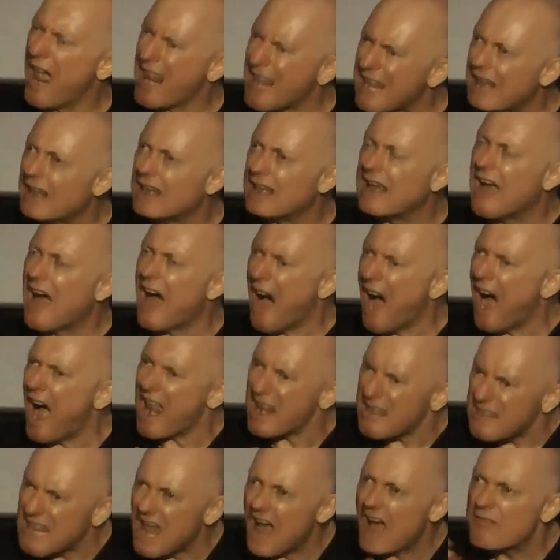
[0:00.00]
Why do I
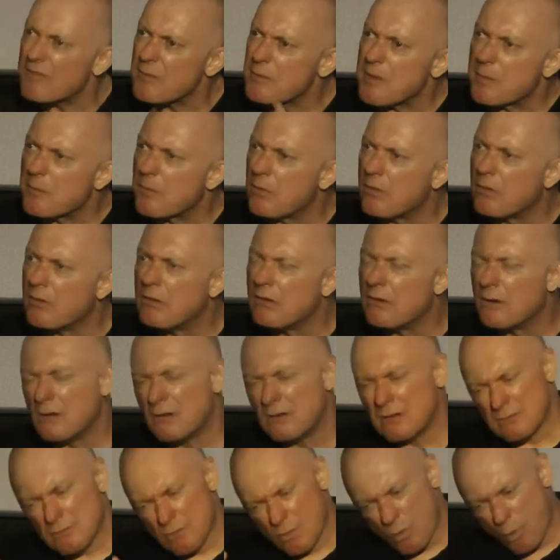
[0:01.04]
want this relationship
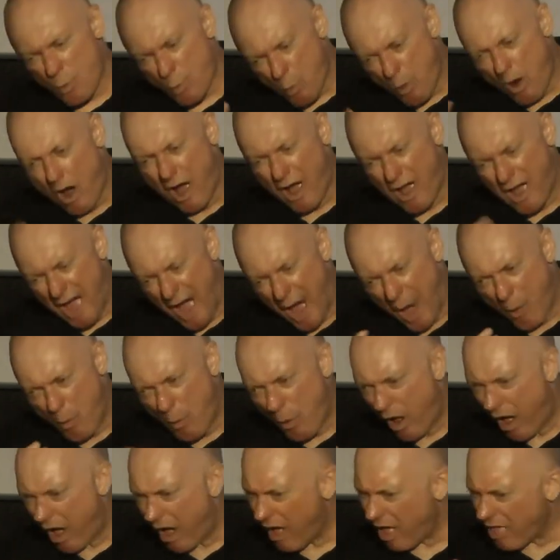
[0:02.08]
to proceed? Why do I
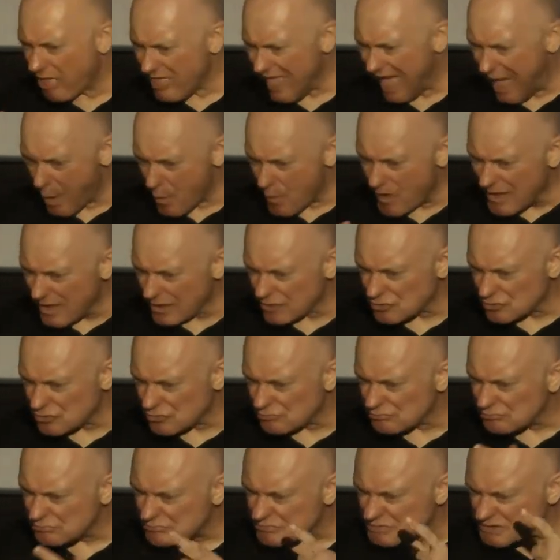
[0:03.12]
want this relationship to
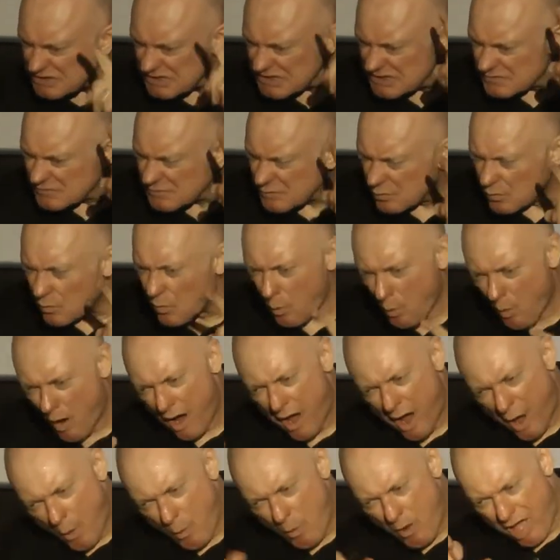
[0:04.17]
be strong?
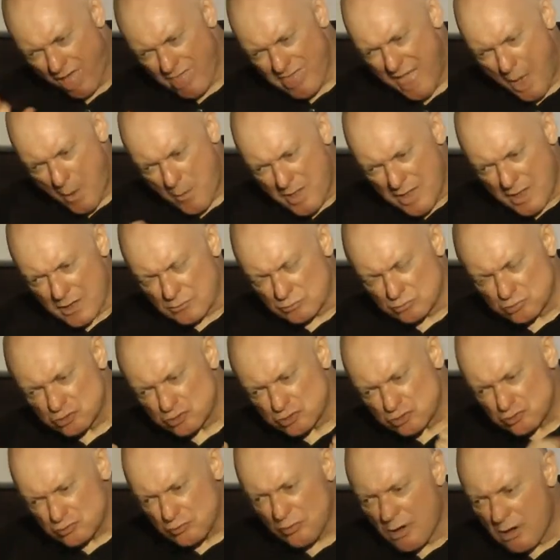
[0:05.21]
Why do I want
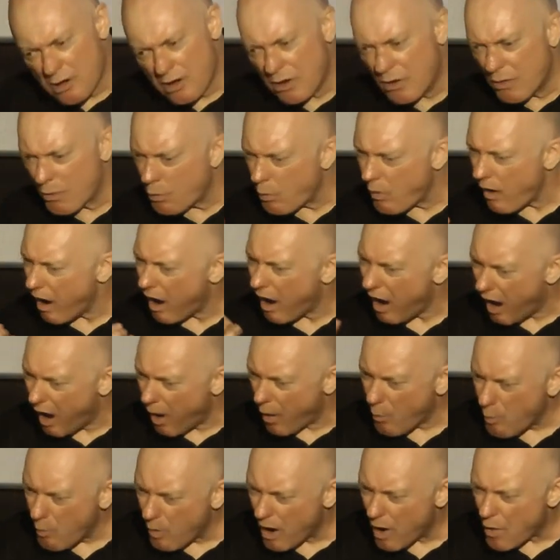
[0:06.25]
this relationship to
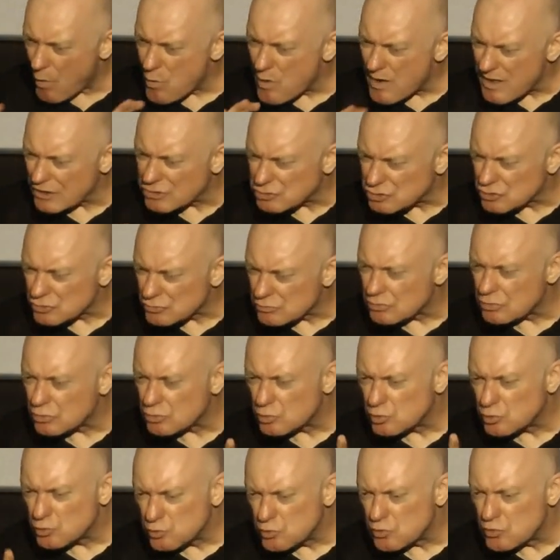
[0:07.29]
be
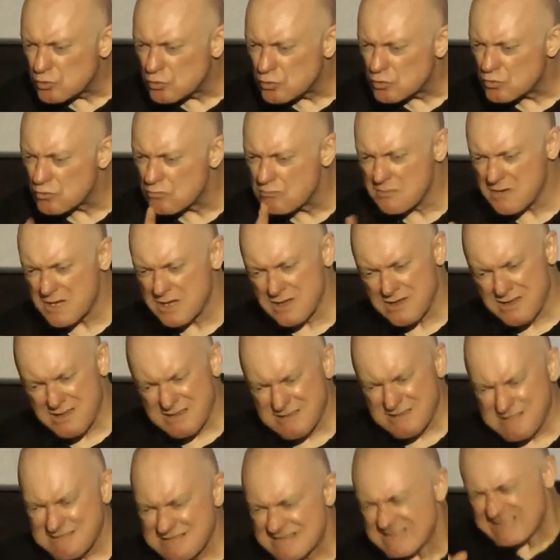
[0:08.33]
vibrant? Why do I
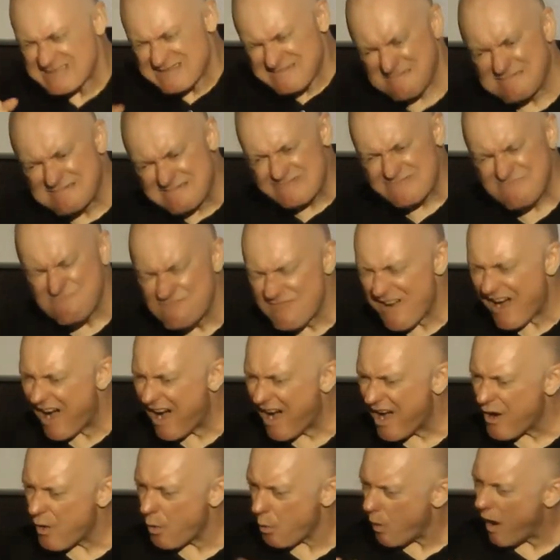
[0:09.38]
want hope for this
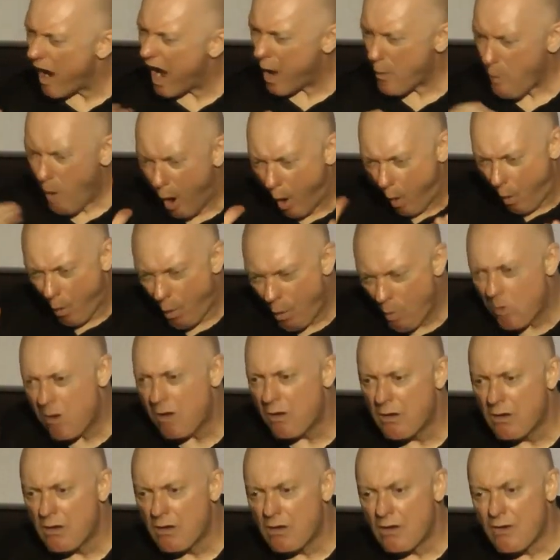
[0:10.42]
relationship? Is it for a
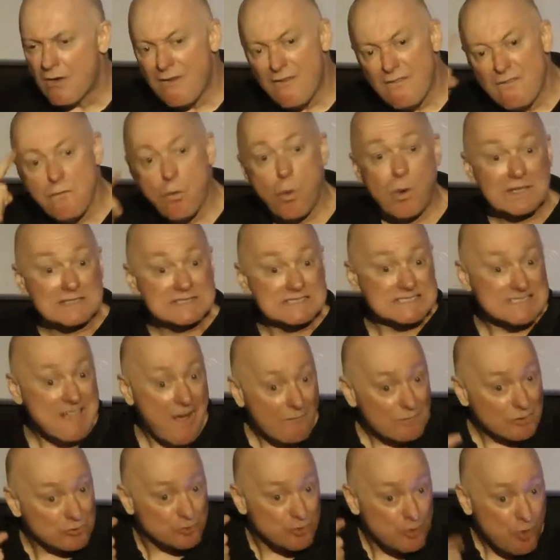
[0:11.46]
selfish ambition? Is it
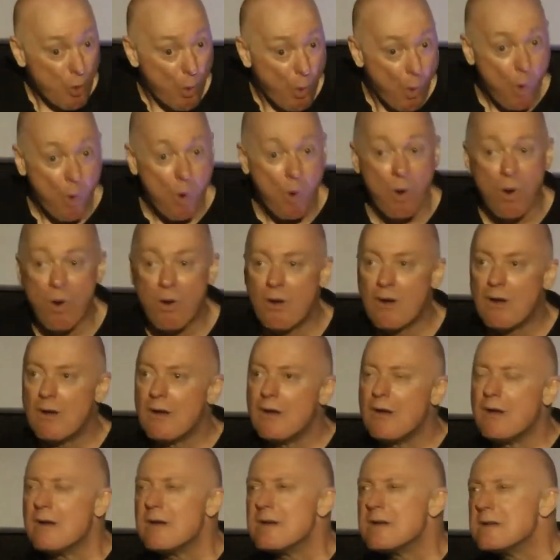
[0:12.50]
a selfish motive?
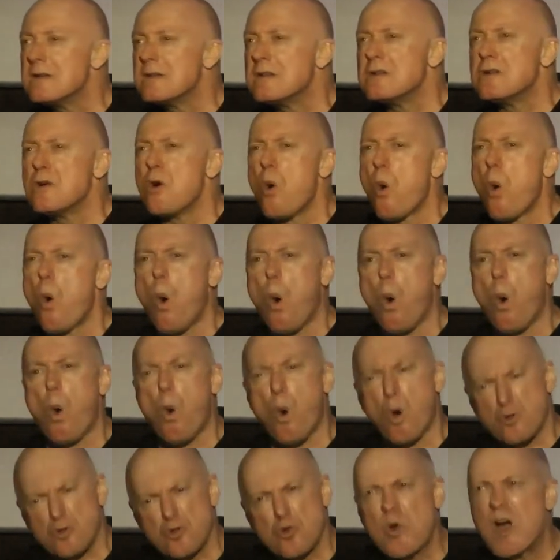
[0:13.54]
Or do I really
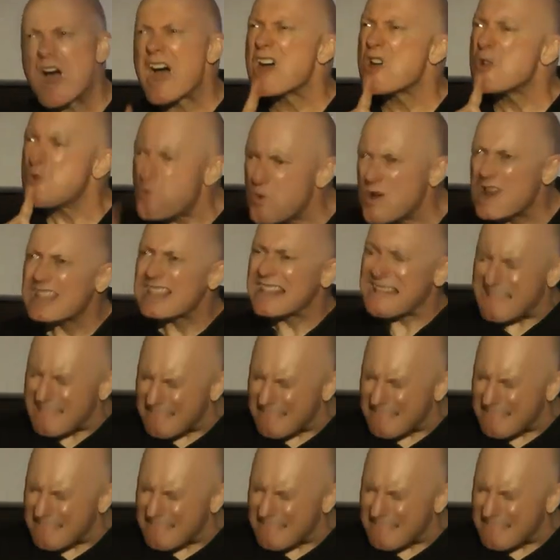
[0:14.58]
love these people?